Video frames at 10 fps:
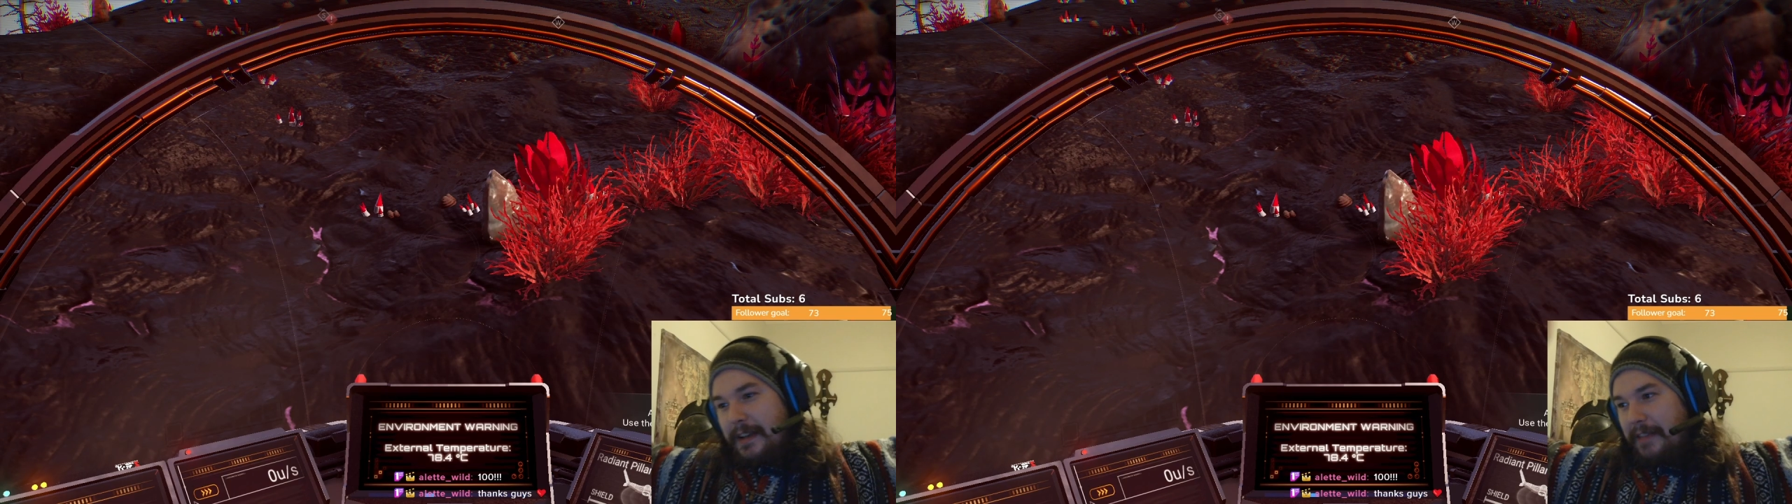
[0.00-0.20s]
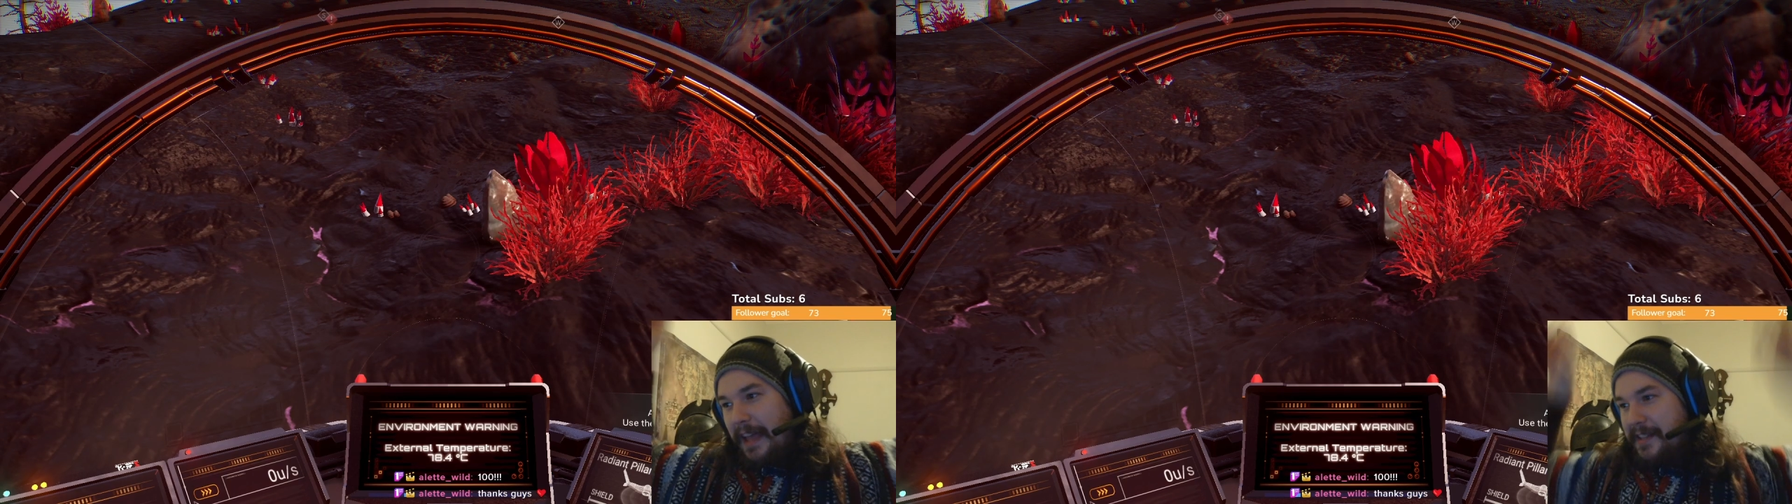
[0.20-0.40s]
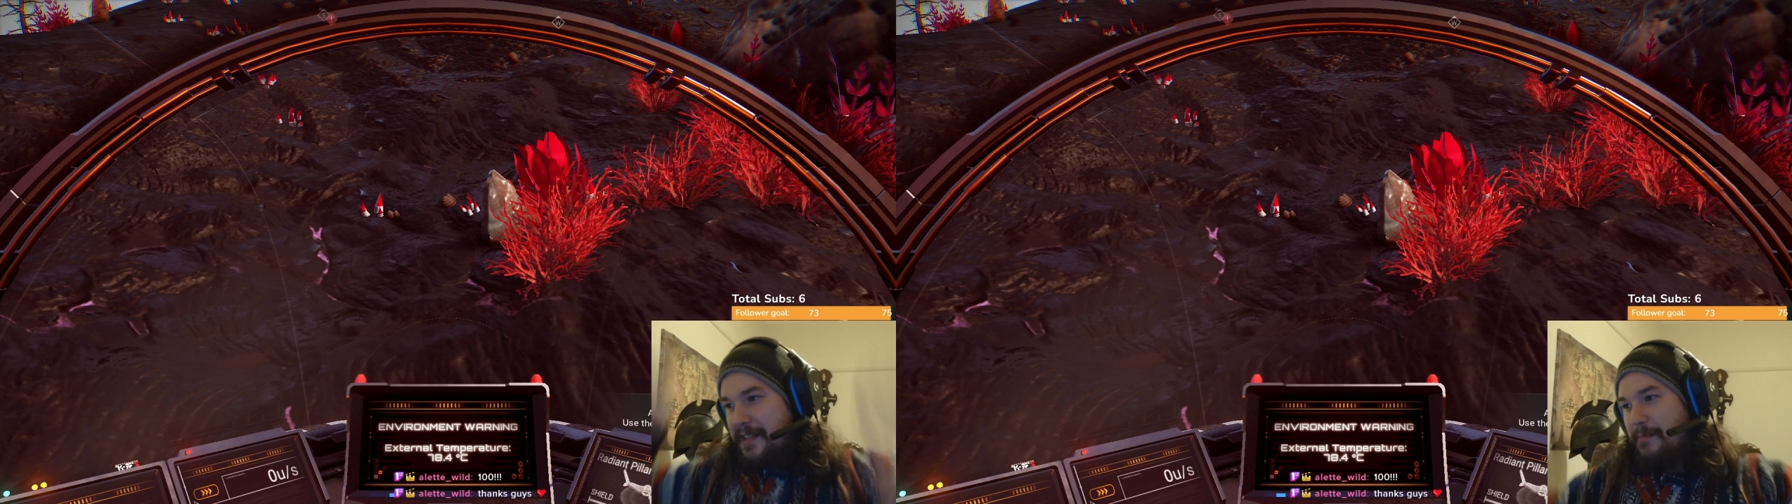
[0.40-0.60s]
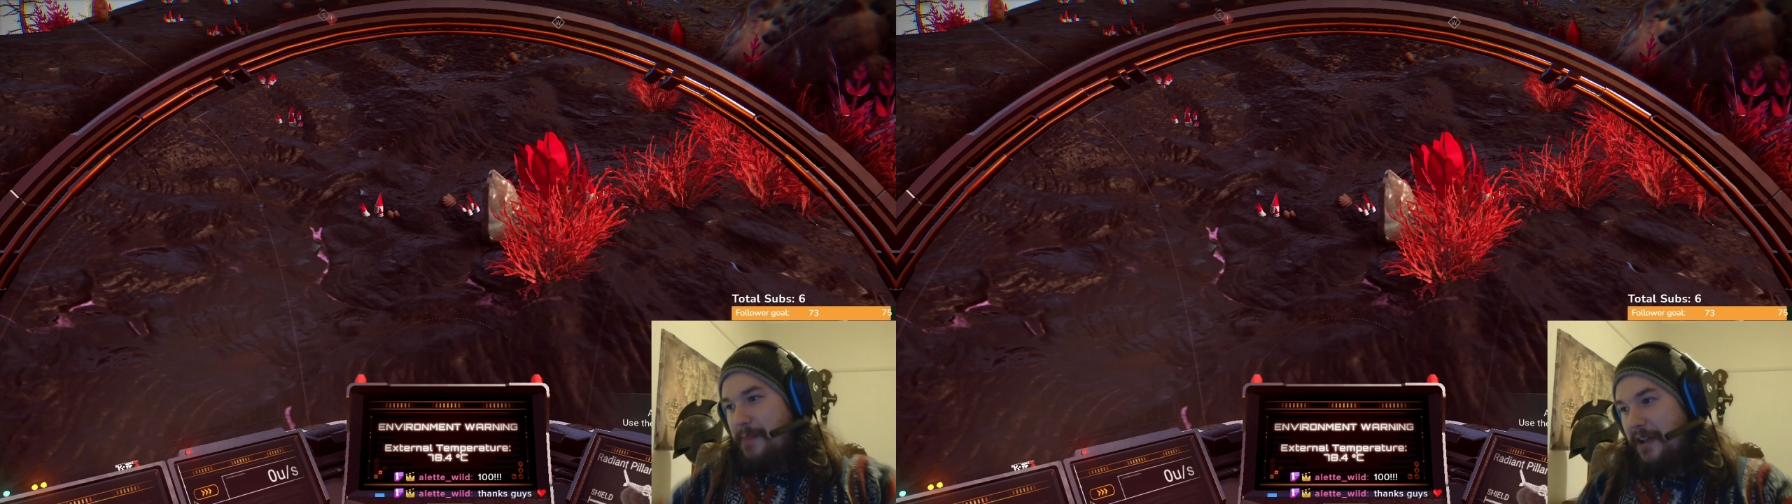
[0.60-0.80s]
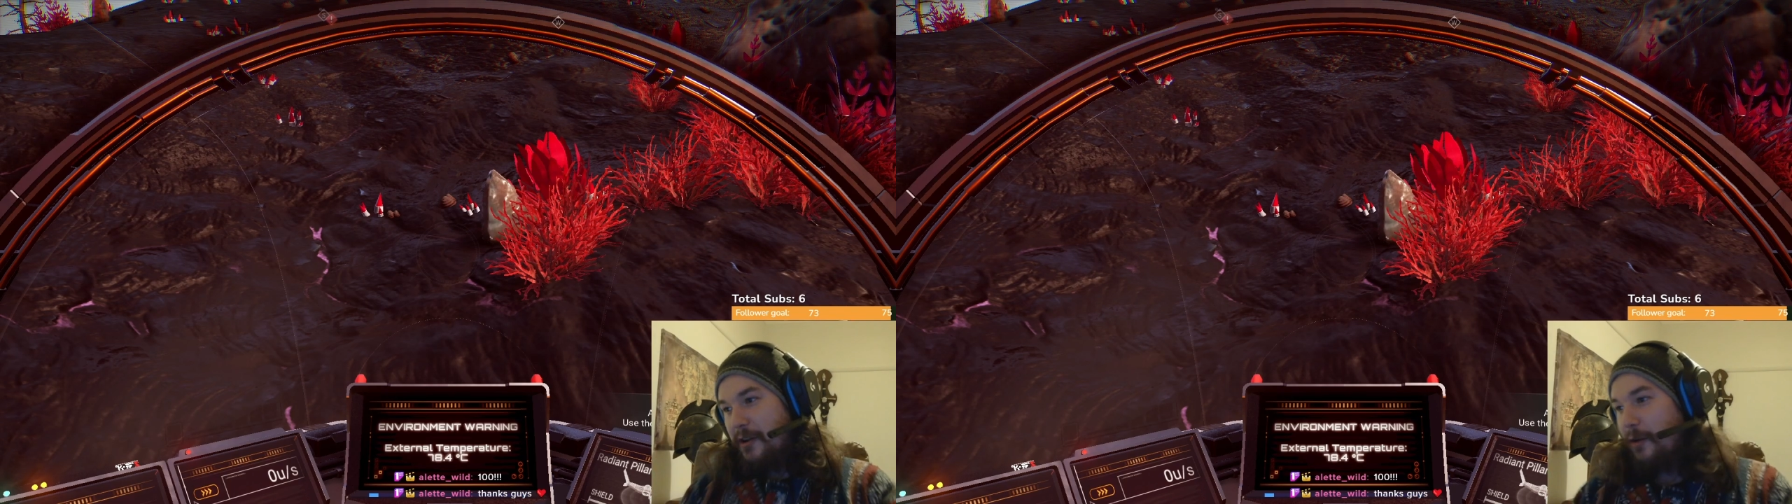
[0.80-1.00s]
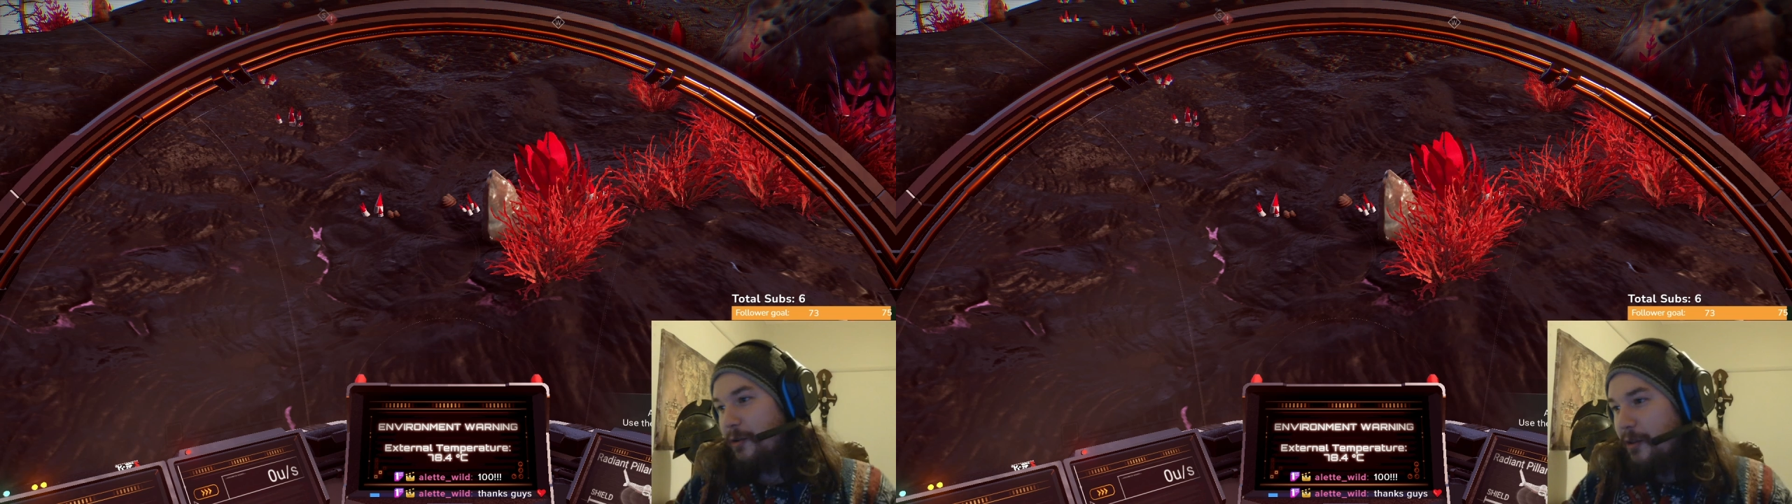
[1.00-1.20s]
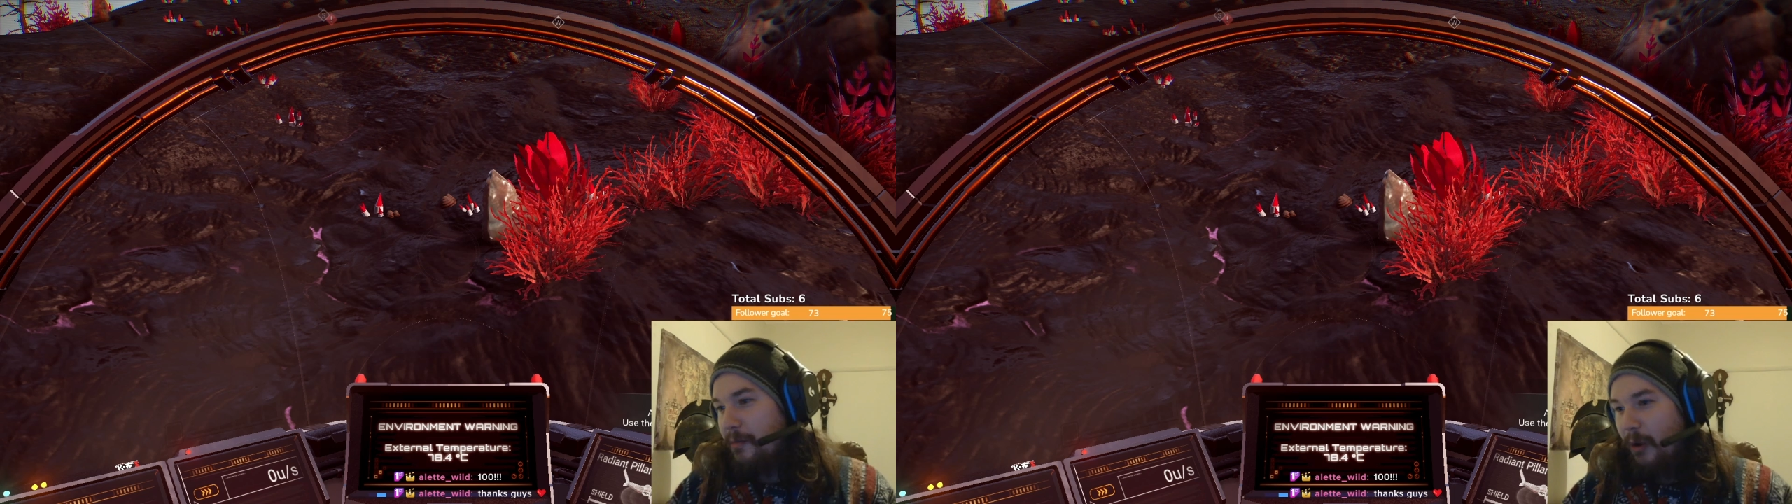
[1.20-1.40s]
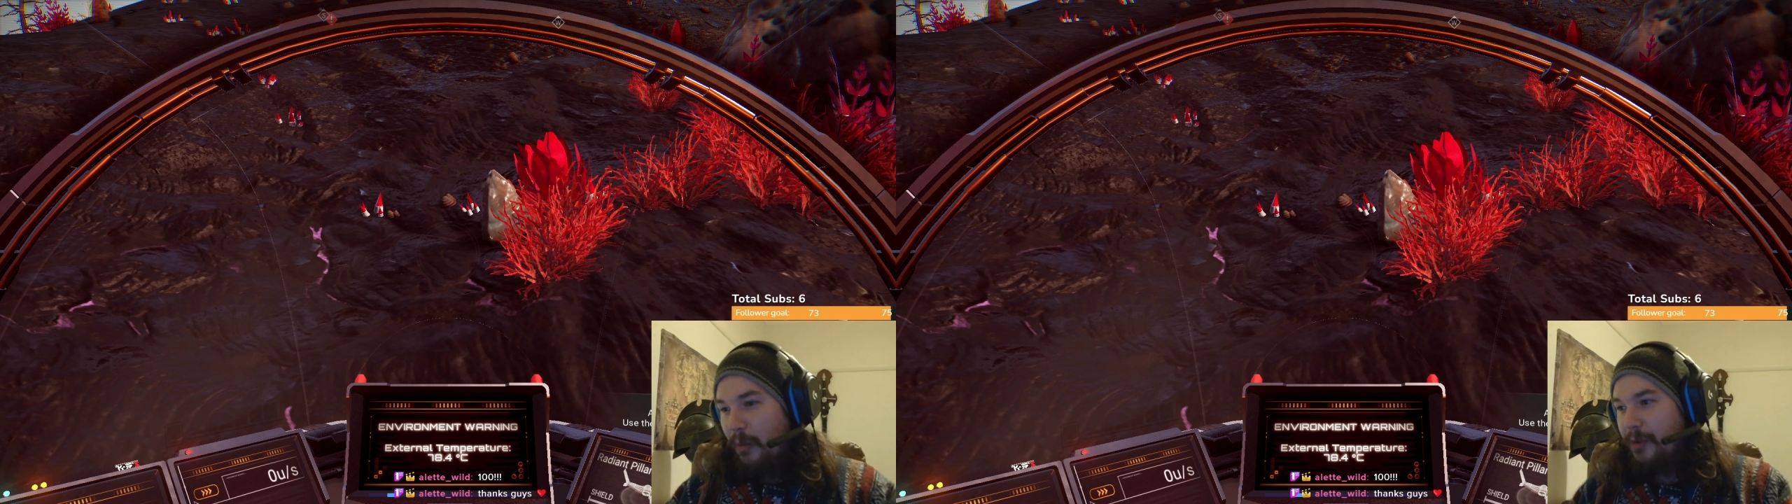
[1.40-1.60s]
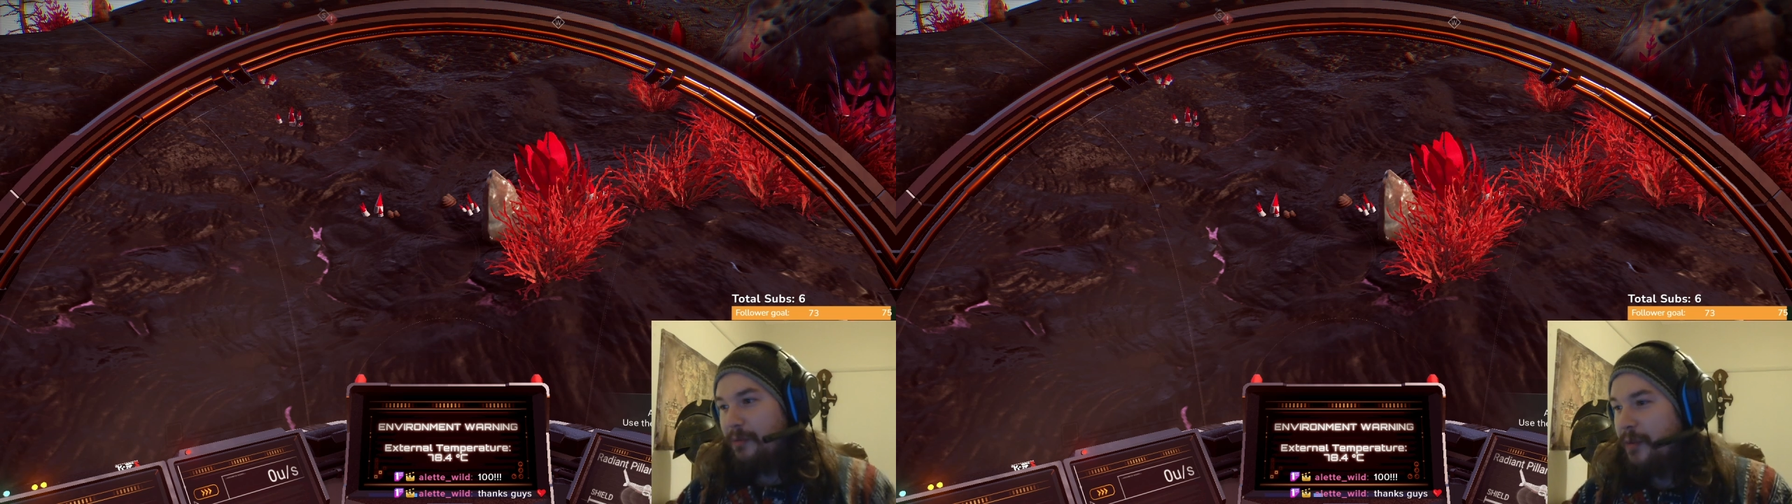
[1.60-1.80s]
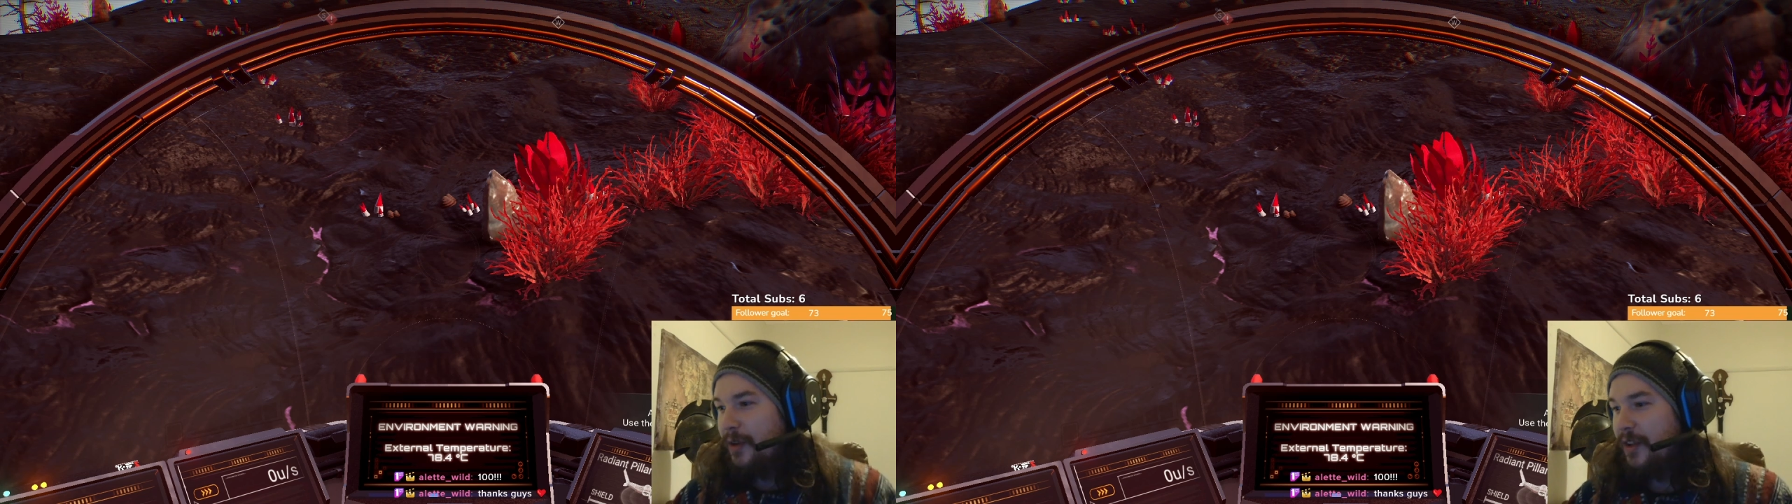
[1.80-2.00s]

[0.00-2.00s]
That's the big goal at the moment,